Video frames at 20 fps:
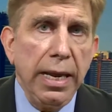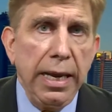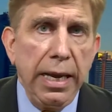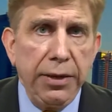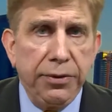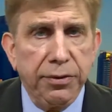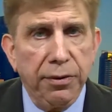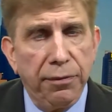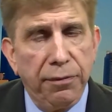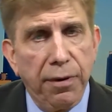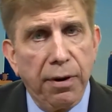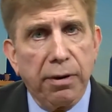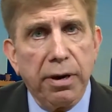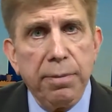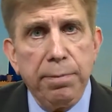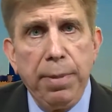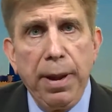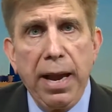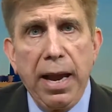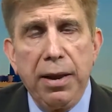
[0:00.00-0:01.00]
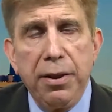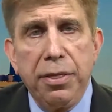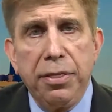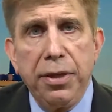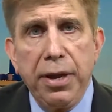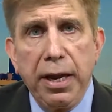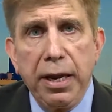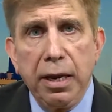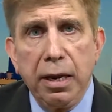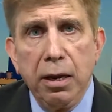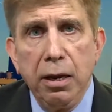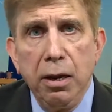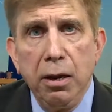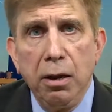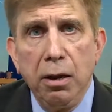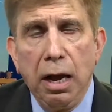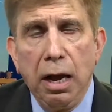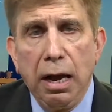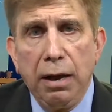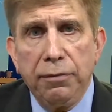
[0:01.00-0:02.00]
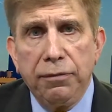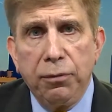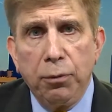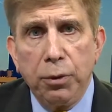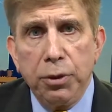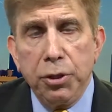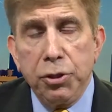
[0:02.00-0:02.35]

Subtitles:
It's a very bad thing for